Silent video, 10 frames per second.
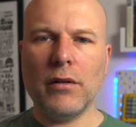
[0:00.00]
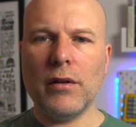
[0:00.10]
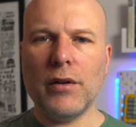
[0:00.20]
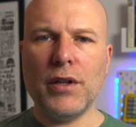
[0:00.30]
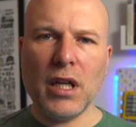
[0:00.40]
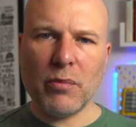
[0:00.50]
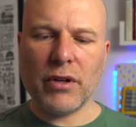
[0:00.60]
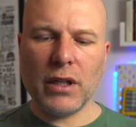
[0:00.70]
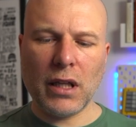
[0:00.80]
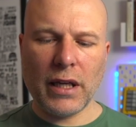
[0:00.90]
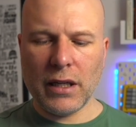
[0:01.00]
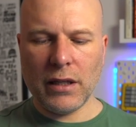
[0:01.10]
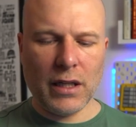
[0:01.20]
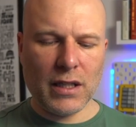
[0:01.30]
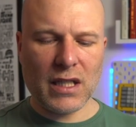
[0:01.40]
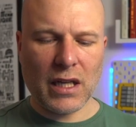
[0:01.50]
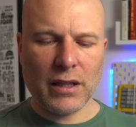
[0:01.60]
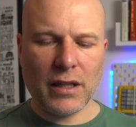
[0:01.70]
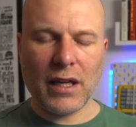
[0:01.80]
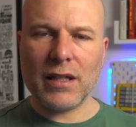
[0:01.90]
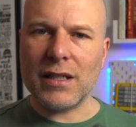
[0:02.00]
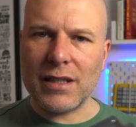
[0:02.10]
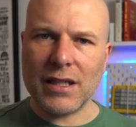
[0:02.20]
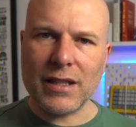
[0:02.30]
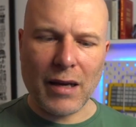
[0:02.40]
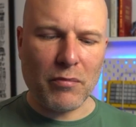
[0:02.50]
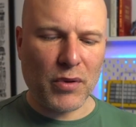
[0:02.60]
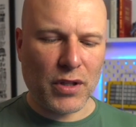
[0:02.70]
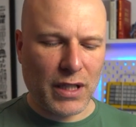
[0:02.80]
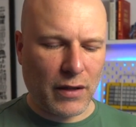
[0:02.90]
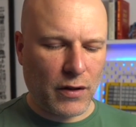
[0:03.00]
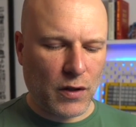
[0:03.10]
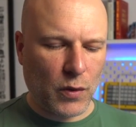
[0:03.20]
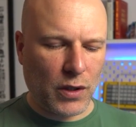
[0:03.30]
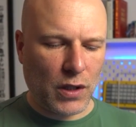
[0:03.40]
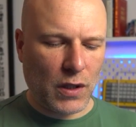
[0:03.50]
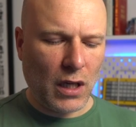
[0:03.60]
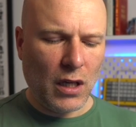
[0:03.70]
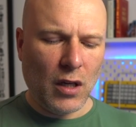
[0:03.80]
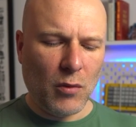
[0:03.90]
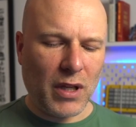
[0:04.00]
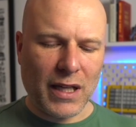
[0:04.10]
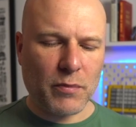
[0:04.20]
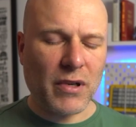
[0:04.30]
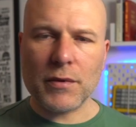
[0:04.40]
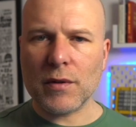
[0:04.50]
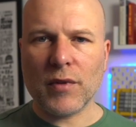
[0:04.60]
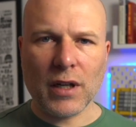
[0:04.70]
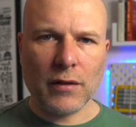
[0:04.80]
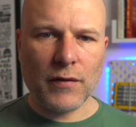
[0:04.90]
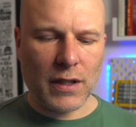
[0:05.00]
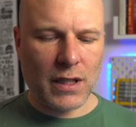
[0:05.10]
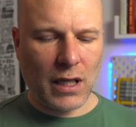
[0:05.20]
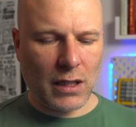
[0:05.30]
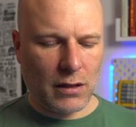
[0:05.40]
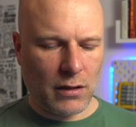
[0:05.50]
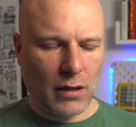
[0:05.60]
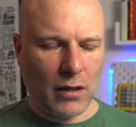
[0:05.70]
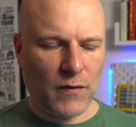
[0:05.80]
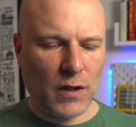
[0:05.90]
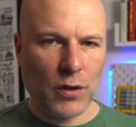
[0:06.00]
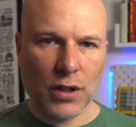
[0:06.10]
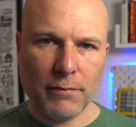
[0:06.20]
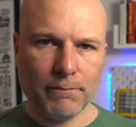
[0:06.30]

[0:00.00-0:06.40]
neoprene layer inside there to dampen the sound of the switches, but that's perhaps something I'll investigate in future.